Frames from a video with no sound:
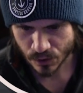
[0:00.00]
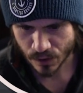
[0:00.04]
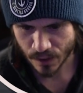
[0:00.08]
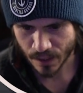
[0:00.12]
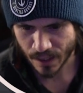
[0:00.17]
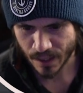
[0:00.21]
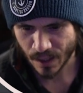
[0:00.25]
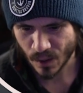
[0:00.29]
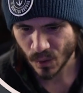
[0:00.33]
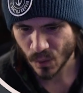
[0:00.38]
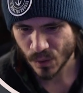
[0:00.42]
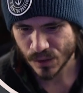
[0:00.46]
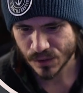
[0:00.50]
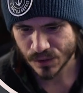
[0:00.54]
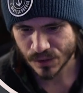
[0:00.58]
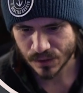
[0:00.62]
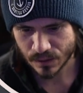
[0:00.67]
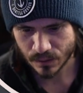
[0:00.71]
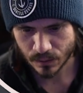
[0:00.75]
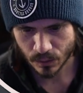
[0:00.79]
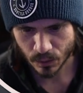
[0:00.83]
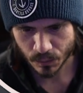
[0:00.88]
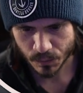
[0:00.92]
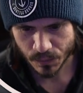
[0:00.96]
And I
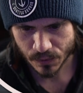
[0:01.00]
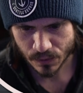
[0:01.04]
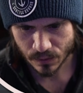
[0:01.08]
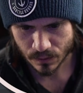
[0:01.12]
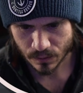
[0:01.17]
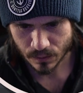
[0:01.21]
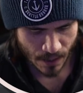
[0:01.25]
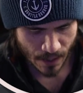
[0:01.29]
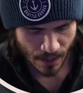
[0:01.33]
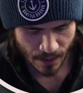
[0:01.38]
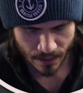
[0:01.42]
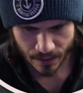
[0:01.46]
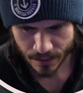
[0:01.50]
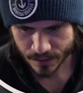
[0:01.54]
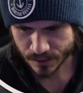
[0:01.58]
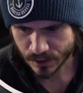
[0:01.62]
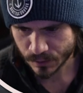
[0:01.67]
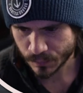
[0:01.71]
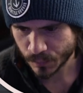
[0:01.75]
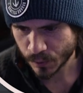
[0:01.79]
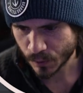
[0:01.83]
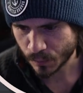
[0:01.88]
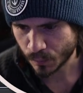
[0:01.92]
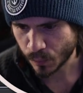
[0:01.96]
like
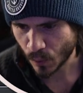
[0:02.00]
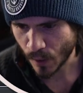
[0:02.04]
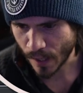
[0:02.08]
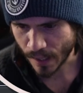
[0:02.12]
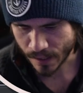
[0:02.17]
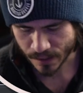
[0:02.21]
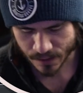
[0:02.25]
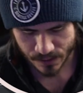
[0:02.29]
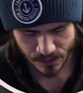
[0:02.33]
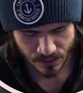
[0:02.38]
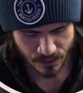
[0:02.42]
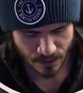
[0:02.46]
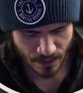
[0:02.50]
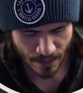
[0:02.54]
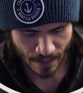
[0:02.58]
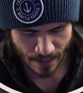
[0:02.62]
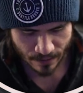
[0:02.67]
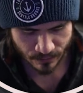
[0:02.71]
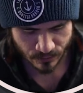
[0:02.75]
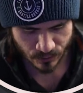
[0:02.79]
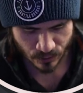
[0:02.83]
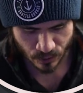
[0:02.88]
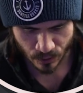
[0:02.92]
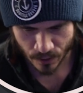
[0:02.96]
to put brackets
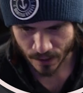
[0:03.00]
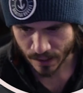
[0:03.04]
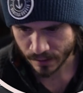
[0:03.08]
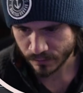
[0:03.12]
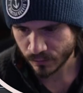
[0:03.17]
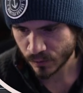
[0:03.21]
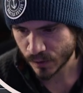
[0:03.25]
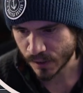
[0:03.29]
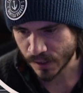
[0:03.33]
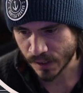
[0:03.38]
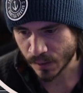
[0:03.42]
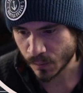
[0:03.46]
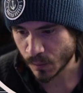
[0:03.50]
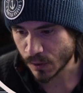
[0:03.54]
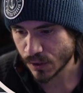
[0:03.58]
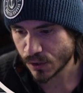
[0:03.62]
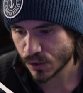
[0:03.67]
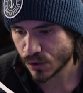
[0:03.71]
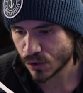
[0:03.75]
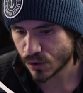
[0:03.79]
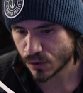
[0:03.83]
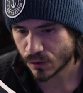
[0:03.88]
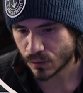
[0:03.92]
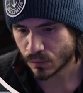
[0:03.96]
after every
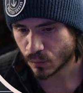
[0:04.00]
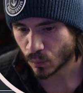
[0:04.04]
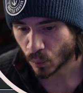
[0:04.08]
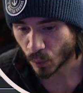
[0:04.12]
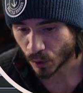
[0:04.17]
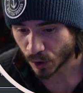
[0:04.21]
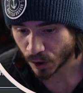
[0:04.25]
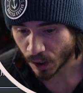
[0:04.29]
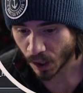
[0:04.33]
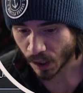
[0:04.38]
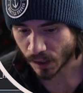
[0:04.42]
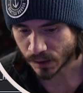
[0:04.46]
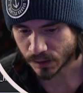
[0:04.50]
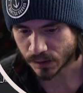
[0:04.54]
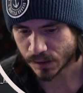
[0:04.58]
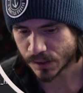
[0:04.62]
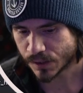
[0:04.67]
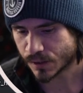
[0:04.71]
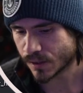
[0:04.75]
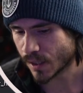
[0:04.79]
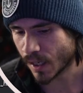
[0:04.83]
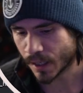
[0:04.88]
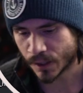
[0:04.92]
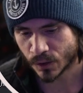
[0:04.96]
image
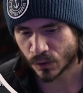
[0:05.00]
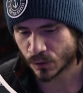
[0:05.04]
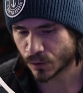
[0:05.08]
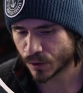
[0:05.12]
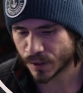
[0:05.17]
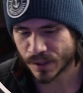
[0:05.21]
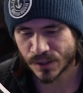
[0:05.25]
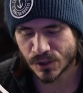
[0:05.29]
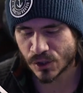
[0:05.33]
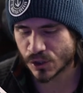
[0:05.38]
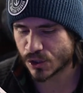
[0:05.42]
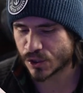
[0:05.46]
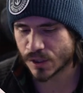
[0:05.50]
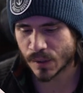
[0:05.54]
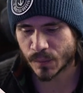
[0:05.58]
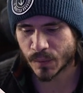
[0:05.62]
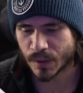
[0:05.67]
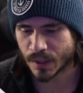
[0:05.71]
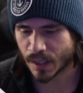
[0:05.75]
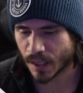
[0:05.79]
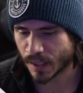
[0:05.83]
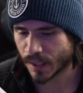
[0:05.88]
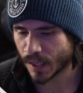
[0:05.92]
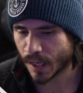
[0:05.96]
regardless. It's just
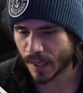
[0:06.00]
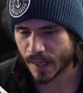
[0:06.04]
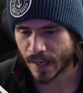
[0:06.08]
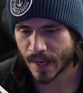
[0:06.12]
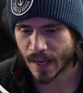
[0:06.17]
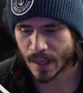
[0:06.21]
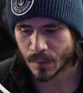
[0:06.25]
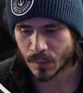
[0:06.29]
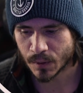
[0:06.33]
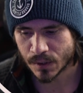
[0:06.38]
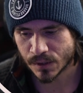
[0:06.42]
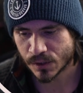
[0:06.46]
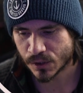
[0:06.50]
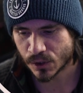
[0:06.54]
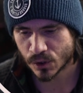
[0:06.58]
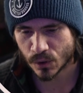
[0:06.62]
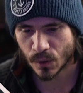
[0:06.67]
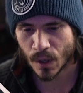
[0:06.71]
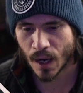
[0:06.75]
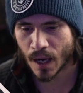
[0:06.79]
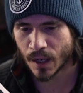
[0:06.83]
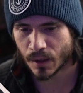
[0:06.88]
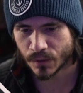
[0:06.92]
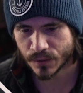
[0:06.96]
something I gotta have it
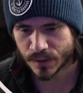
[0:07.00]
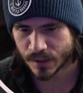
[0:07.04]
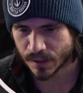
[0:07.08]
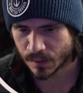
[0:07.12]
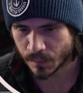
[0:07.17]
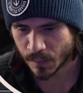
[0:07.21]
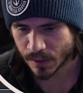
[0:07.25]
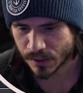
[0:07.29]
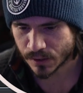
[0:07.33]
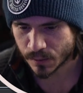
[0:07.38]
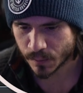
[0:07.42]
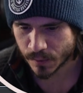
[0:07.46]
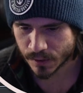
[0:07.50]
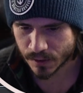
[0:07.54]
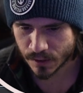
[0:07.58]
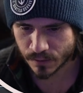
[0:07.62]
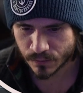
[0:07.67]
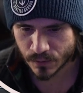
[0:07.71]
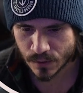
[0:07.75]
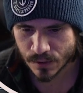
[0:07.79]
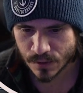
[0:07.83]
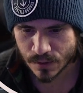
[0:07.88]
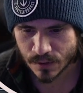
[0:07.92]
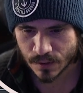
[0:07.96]
into. I don't think it makes a big
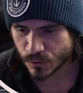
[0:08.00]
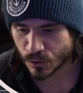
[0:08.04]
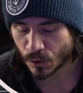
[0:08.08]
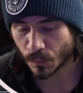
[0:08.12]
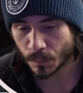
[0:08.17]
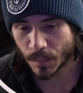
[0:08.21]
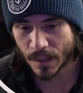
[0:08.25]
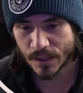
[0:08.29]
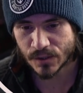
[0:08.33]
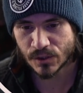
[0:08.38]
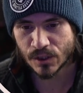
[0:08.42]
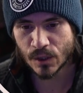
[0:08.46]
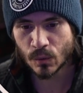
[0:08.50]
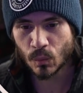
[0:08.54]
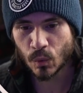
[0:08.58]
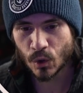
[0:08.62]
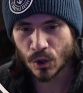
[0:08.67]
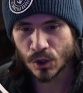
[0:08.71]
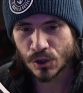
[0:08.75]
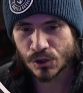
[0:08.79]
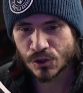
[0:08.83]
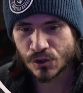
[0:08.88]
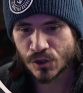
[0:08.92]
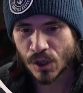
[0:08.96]
difference. So basically we're
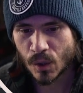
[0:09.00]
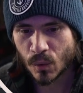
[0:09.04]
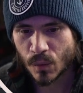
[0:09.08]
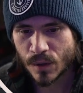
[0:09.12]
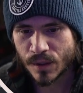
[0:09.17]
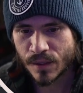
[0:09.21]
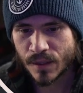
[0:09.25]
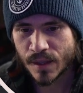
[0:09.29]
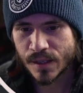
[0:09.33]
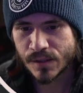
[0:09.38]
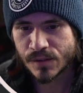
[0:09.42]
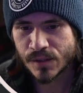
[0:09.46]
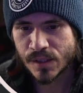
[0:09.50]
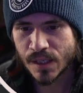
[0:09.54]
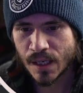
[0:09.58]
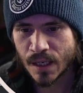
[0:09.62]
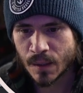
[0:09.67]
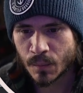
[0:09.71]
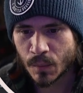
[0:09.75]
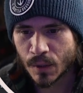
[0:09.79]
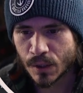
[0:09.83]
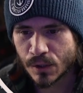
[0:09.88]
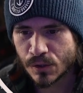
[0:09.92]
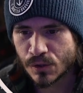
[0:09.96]
gonna start with this
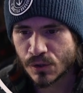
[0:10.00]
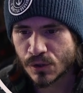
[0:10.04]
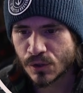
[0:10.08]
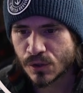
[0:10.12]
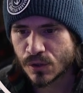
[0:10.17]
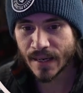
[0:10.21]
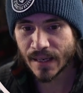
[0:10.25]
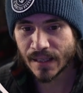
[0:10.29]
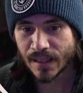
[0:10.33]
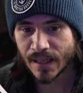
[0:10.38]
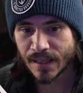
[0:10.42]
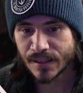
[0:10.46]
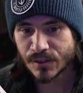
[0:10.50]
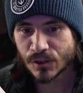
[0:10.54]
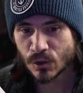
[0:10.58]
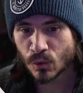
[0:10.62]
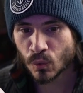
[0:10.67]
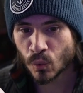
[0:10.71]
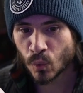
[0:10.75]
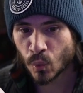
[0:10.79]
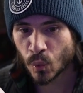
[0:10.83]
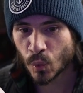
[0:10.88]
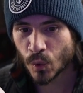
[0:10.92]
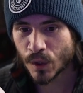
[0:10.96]
image, and I like to
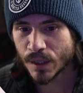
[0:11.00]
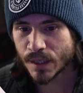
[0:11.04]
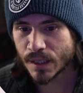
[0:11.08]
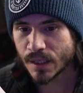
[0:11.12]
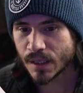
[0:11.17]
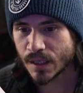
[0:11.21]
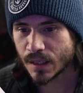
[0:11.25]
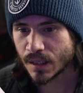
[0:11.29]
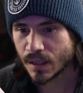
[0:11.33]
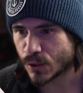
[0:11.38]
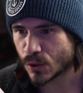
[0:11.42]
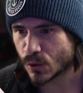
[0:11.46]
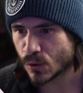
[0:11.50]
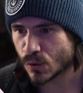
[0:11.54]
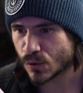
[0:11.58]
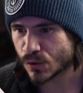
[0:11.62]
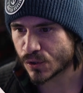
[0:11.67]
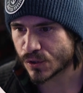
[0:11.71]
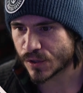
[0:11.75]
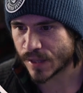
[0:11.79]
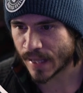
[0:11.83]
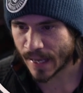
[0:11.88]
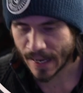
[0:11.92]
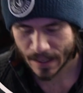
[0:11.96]

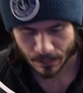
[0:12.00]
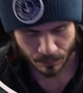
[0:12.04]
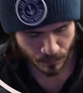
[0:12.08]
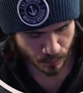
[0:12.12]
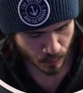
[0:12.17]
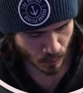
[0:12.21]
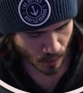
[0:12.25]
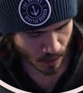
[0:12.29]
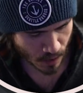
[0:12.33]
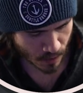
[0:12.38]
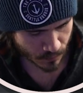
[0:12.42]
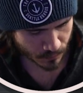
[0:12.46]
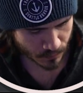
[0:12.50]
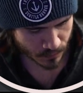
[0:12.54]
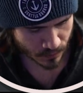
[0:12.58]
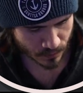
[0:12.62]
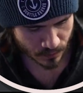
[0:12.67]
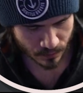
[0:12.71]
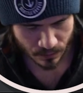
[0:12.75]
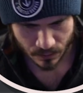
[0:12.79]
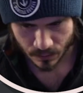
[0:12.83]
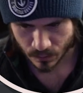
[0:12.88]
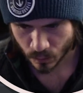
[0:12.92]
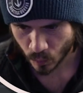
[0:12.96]
reuse that
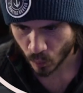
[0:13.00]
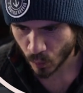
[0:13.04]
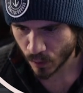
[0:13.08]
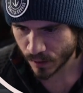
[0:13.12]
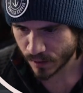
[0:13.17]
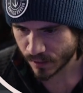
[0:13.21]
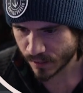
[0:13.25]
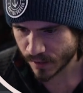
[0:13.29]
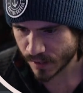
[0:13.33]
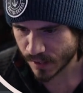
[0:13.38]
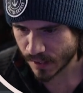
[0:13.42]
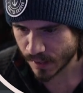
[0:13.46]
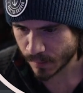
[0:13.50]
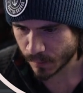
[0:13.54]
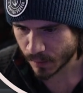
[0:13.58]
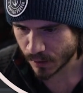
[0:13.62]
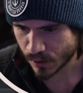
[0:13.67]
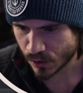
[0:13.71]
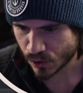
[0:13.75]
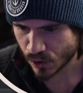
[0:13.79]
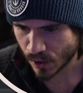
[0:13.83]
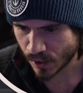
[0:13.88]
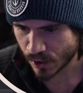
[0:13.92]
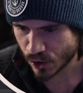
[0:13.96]
prompt with the
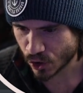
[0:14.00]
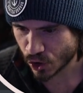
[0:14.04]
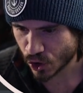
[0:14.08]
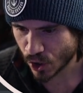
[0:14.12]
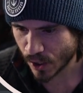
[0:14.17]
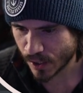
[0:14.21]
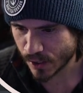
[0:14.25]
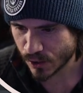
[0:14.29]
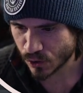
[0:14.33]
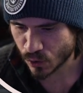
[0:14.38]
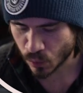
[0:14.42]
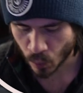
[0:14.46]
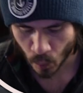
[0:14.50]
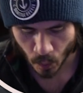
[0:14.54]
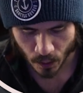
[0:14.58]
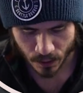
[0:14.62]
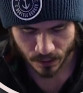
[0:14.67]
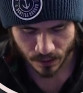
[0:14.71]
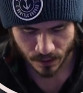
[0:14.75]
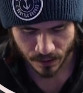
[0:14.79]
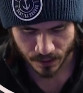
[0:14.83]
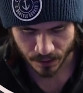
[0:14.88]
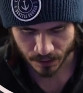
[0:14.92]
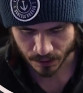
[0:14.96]
image and change
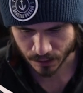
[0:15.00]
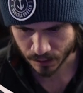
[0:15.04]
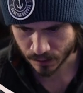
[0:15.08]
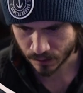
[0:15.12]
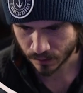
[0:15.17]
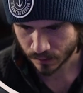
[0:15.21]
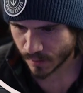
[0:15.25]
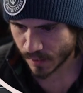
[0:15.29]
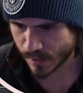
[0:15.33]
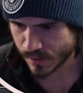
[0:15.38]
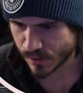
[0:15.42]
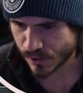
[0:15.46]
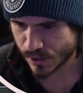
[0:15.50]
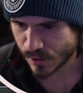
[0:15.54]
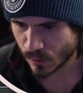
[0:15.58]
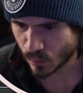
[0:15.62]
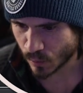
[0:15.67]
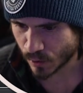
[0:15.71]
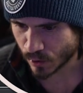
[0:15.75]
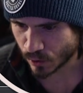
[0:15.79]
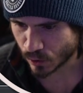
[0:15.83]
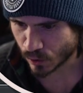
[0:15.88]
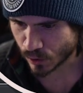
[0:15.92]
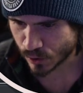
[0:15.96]
one thing and see
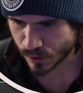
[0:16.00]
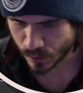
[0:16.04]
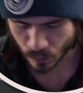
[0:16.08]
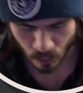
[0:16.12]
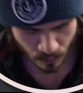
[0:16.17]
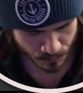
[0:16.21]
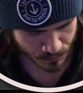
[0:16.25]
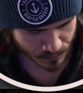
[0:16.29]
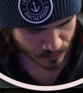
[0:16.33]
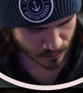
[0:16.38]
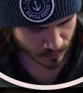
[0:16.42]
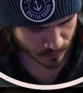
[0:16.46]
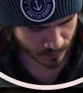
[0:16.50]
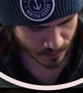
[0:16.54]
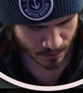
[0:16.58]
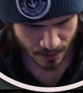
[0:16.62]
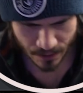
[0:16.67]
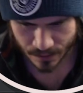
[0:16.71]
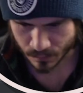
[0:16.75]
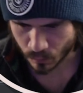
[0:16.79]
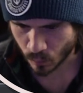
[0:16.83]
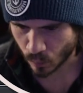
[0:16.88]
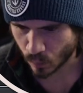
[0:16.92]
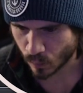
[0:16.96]
what it looks. Whoops,
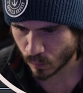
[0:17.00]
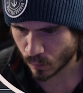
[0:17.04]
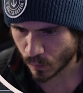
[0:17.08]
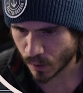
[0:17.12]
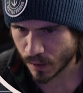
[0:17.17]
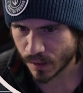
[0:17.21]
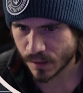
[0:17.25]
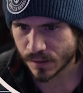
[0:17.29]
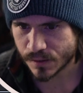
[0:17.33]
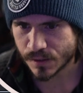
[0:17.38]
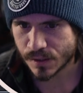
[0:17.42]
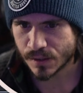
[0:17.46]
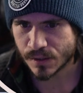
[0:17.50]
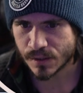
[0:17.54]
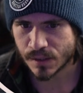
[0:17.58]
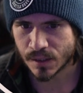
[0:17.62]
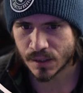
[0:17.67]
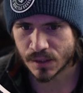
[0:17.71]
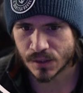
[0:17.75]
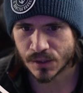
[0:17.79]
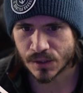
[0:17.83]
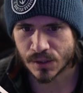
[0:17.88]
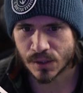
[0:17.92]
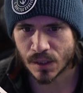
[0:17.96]
God, why does this
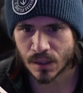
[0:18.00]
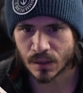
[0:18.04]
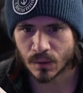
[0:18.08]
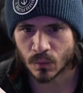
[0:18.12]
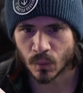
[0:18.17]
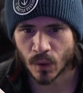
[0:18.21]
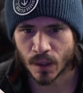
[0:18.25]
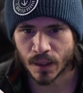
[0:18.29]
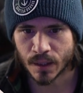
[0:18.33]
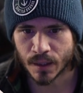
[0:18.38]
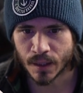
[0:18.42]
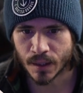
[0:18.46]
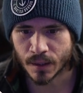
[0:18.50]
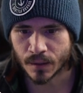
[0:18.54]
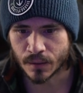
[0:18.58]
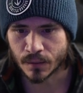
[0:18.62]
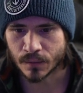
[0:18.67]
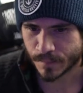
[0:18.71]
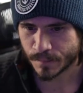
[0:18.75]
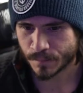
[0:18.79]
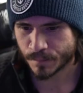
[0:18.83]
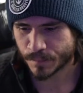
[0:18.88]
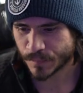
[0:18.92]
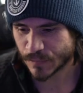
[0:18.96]
thing suck right now?
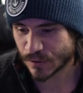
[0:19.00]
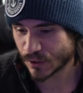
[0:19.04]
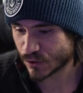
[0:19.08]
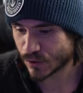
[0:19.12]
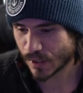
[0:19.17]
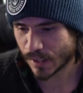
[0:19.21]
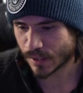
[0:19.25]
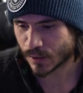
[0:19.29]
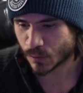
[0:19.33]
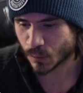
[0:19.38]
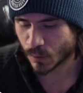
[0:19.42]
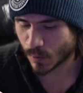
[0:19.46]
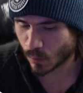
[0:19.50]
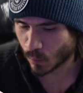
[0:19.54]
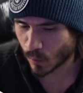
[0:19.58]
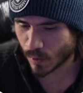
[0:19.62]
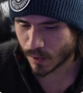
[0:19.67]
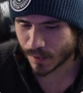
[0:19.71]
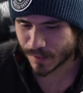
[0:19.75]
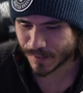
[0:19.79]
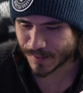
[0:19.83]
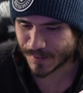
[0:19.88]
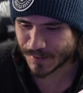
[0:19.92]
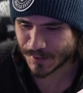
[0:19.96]
It's exactly what I
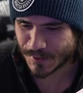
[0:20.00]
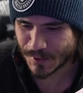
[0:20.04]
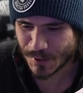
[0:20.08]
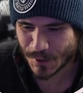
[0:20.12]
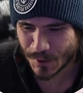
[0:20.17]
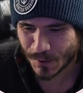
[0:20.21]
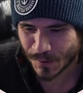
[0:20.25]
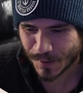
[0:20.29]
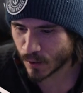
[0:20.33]
wanted it to.